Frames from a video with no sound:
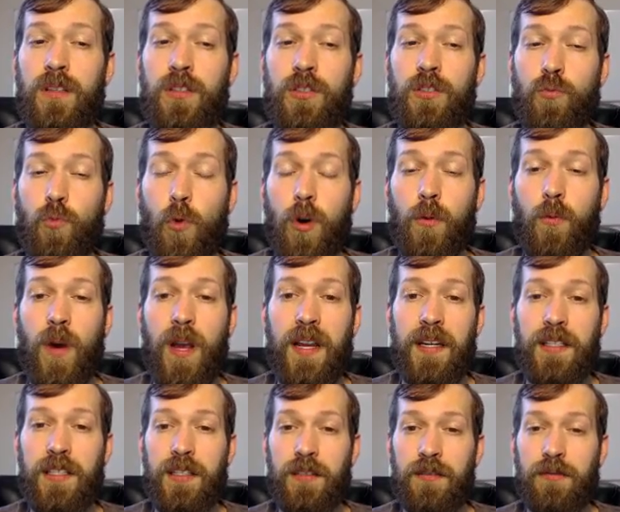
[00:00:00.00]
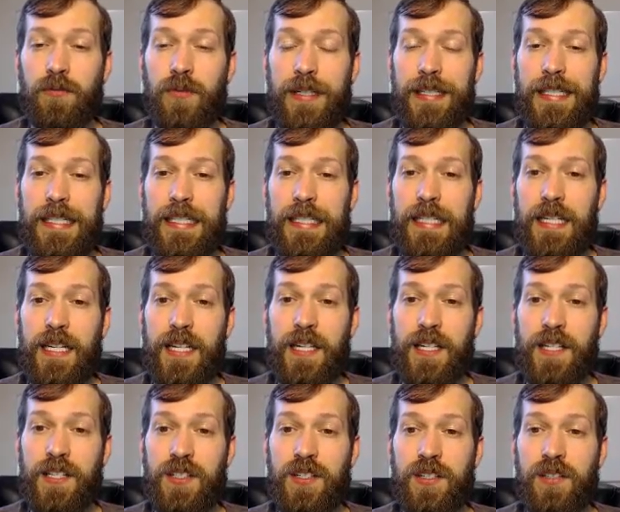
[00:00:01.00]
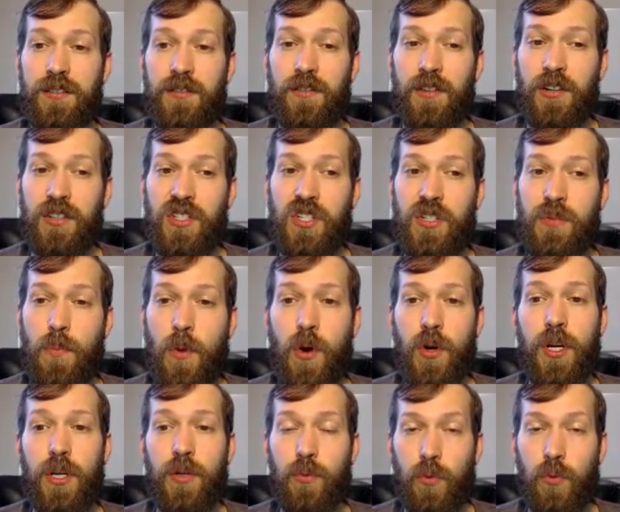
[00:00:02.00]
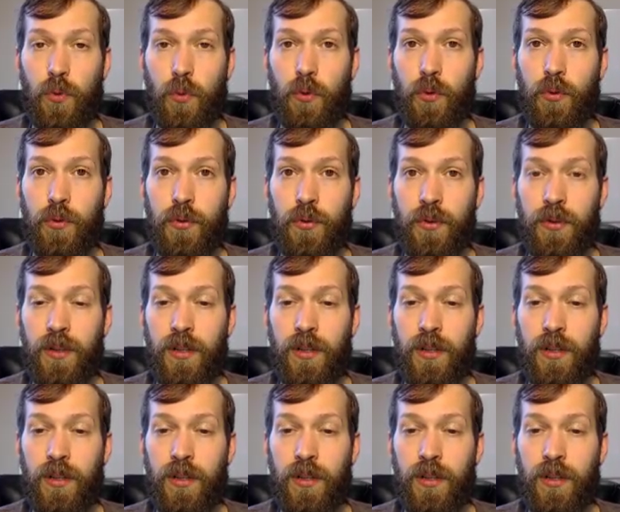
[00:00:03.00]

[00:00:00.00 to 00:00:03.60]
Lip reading: One way to read it is there's smoking rules